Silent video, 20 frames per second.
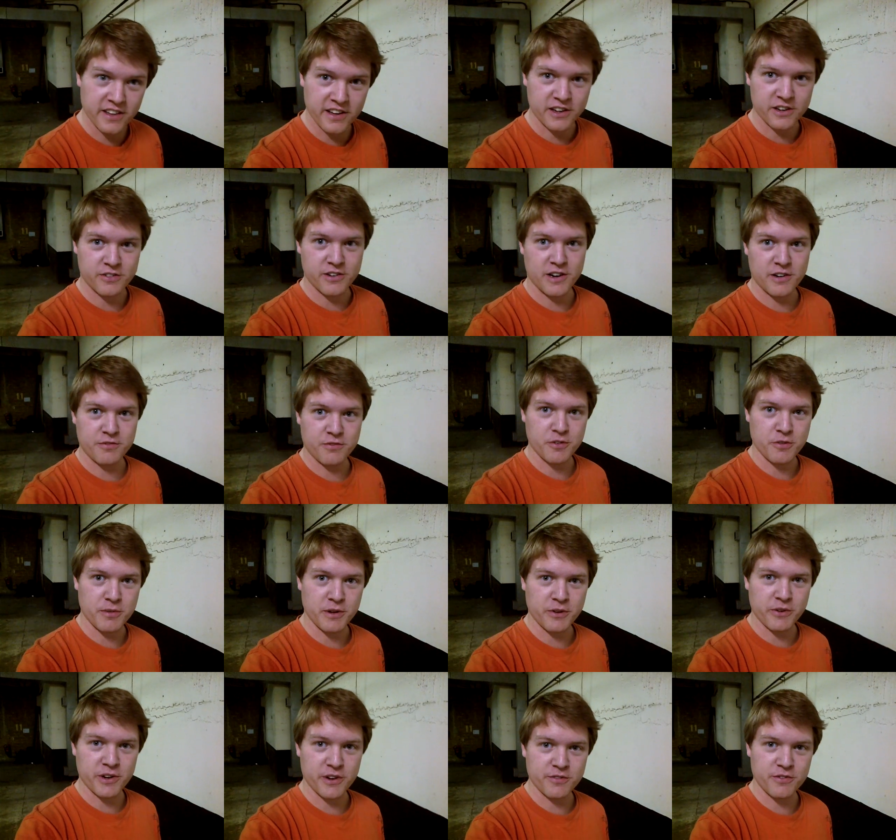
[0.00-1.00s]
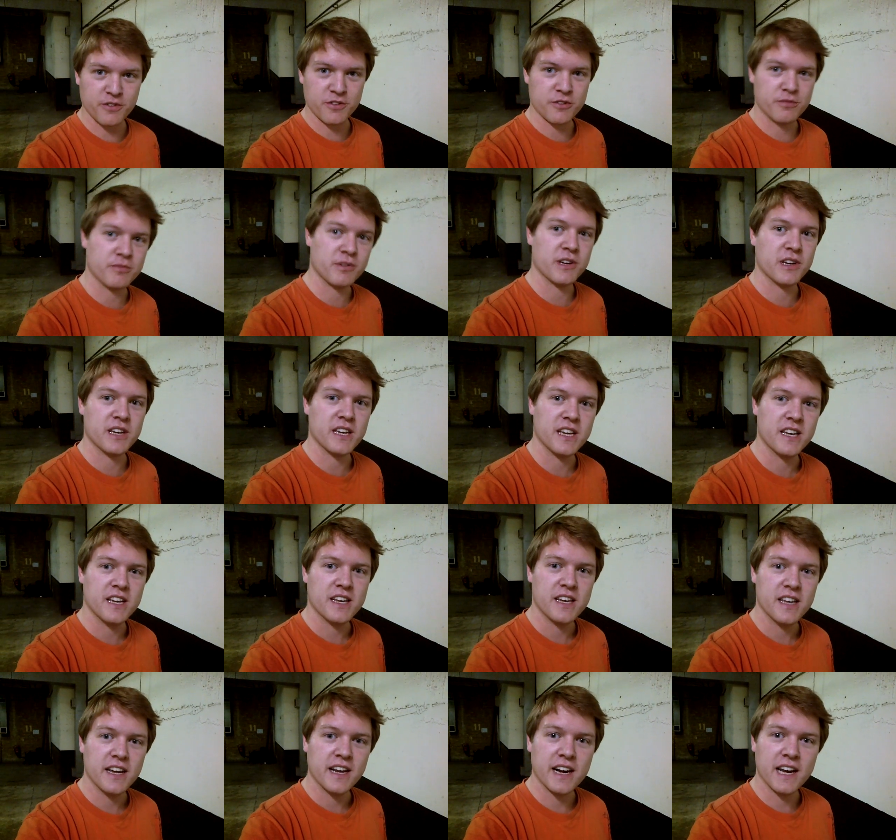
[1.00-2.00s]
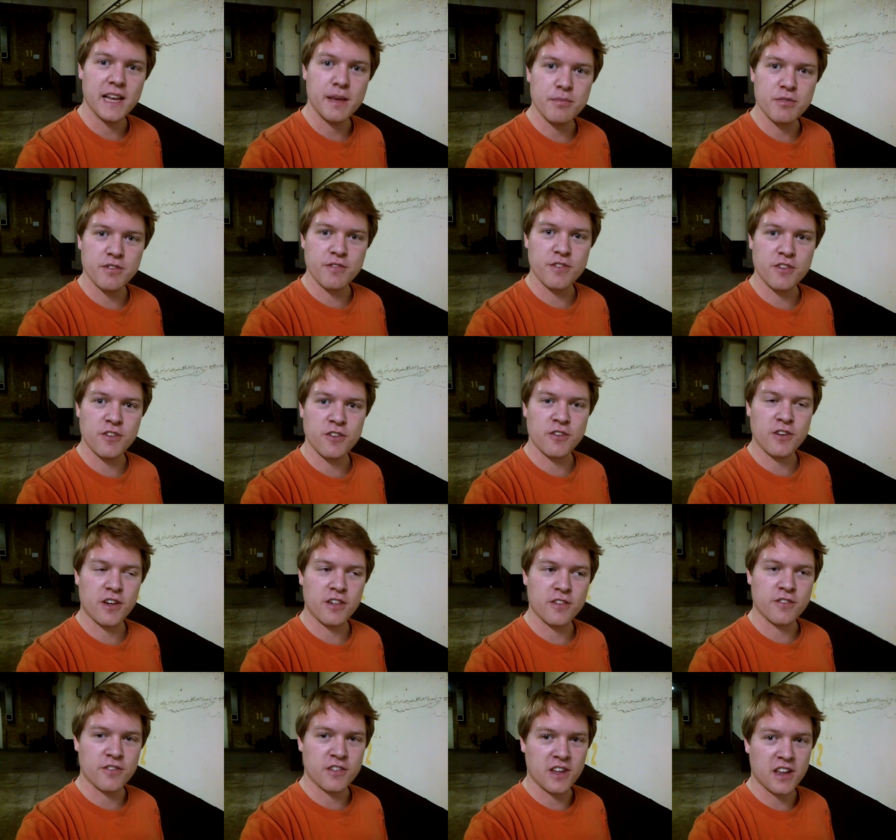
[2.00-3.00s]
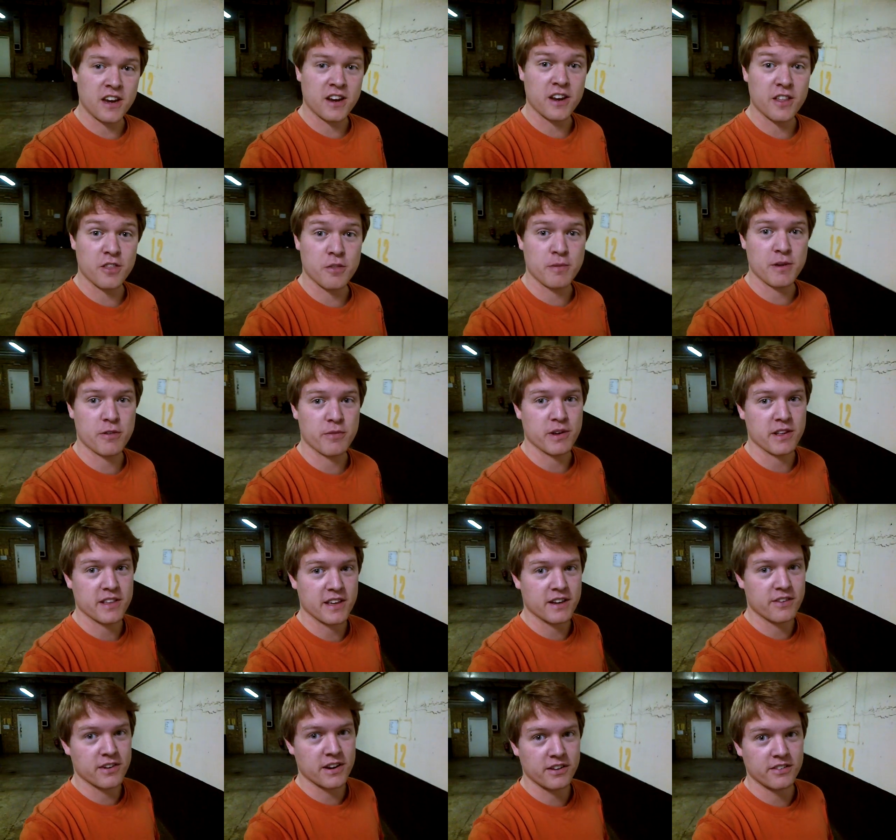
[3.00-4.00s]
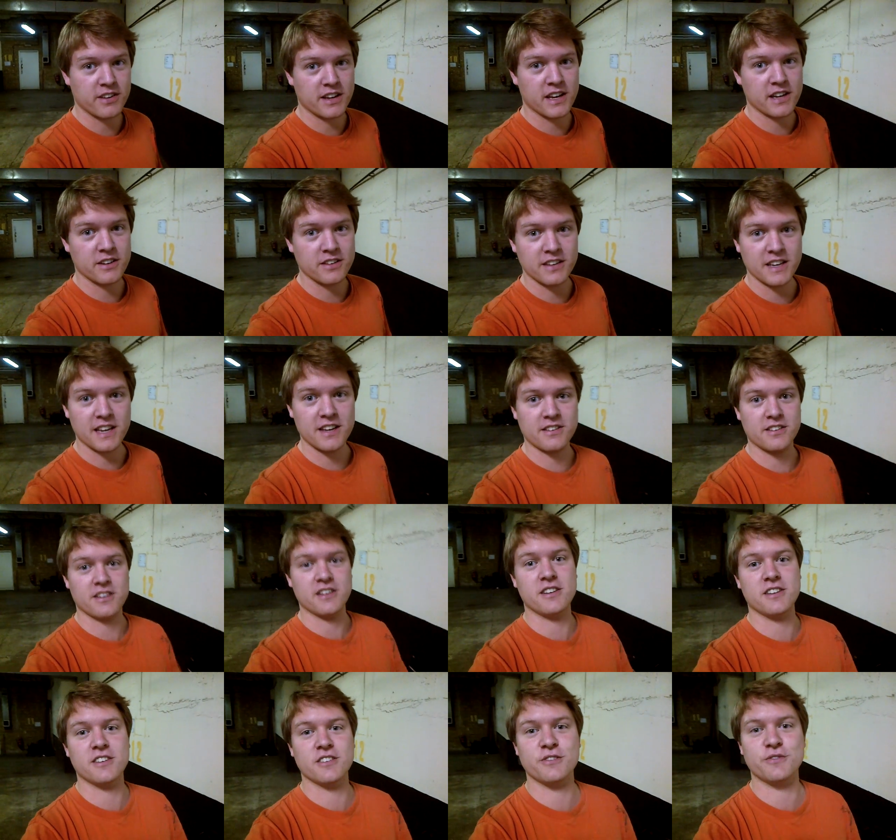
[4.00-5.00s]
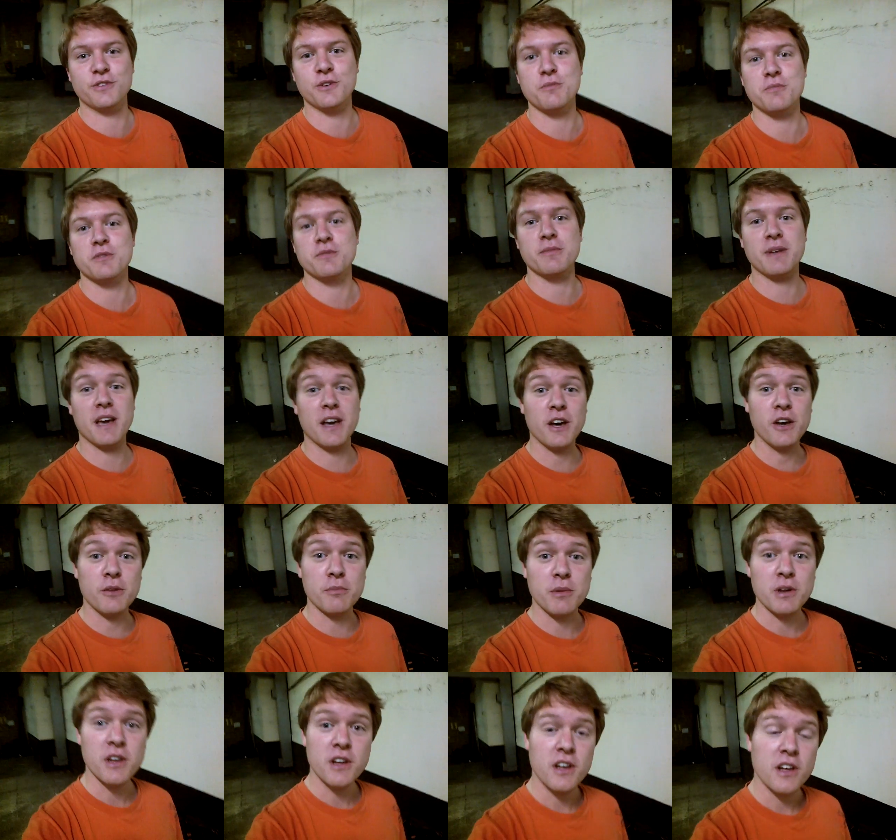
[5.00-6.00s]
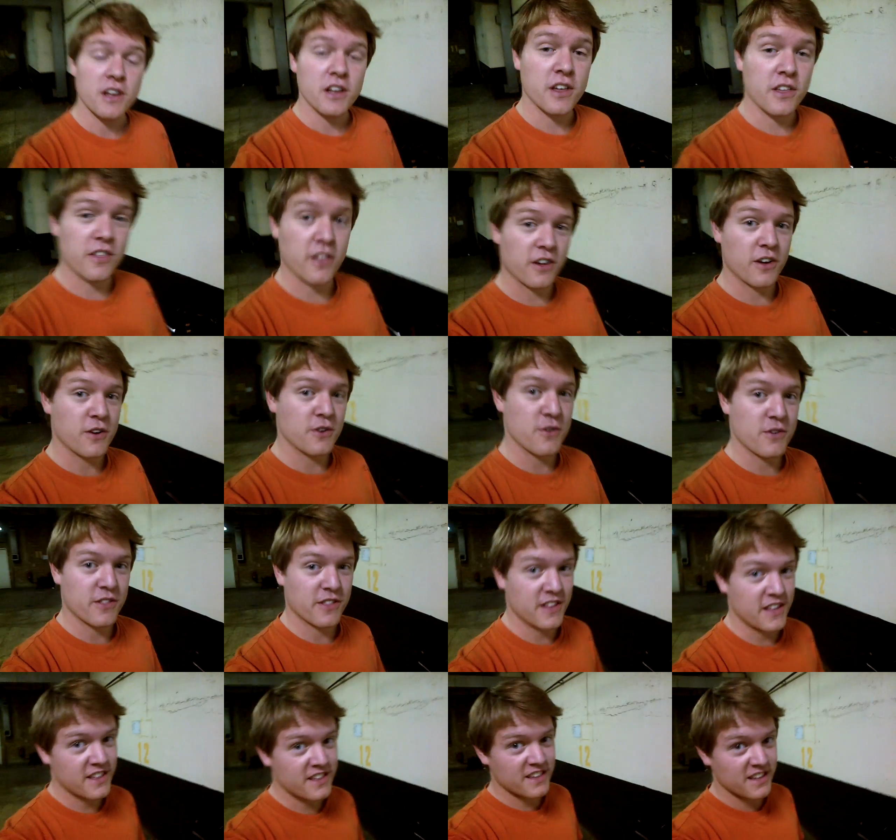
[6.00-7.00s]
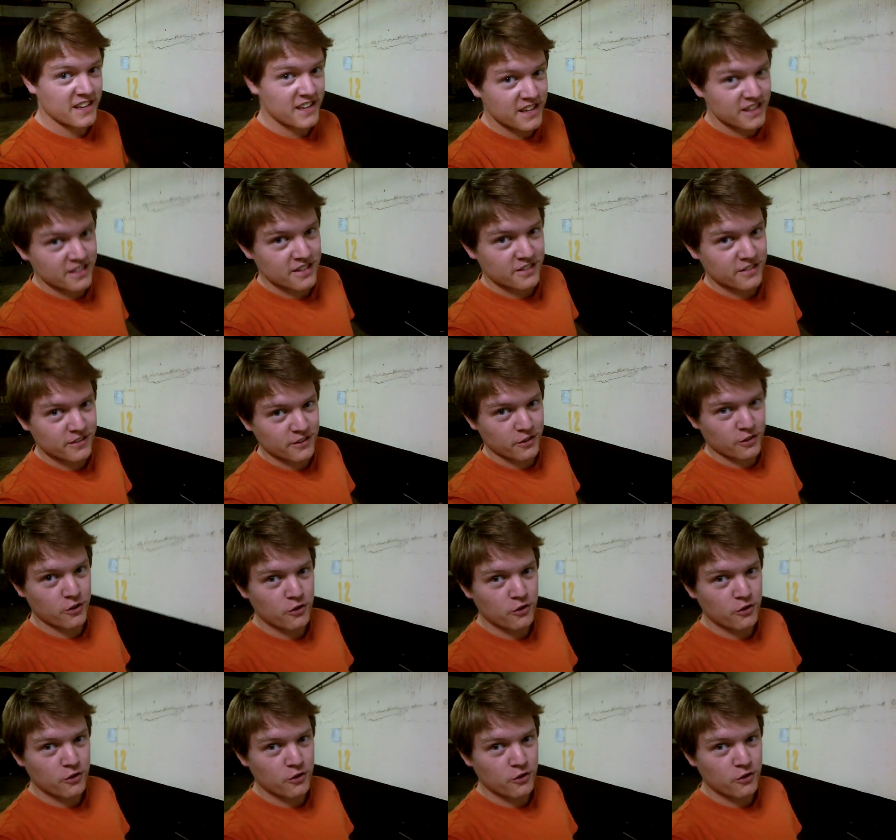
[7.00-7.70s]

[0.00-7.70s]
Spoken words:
cycle around filming quite a few of my clips, as you've seen, and it's the best way to get around town, to get to cars, film them, get home. So this is the